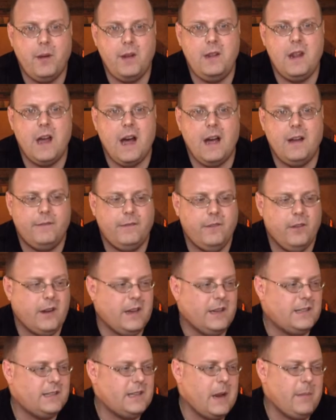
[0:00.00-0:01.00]
but not for
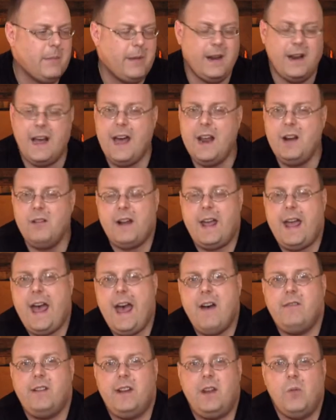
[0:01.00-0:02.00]
any sediment. I don't
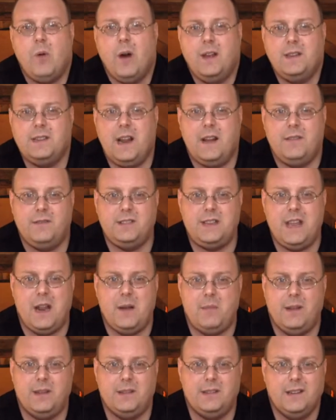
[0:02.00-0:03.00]
have any wines that have
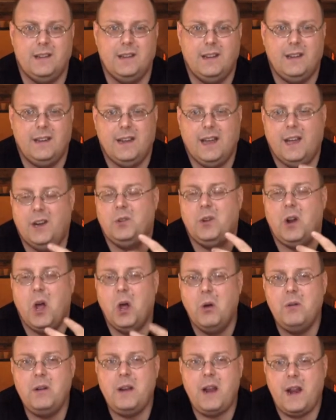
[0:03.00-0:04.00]
sediment. I don't
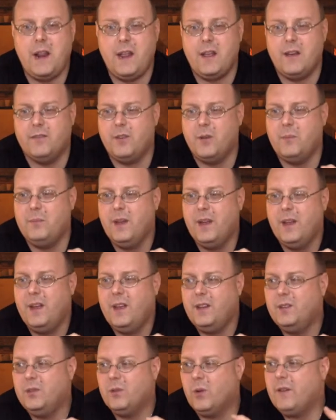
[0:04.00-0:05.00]
own any of them,
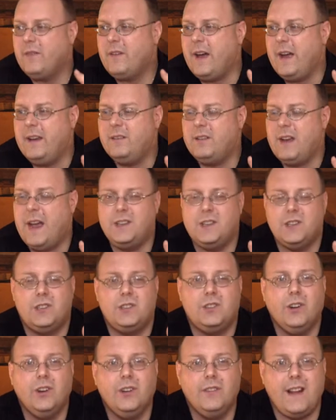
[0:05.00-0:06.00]
nor have I had to
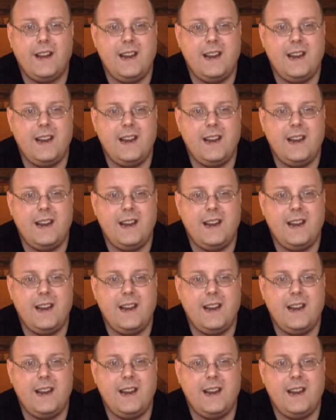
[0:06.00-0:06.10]
serve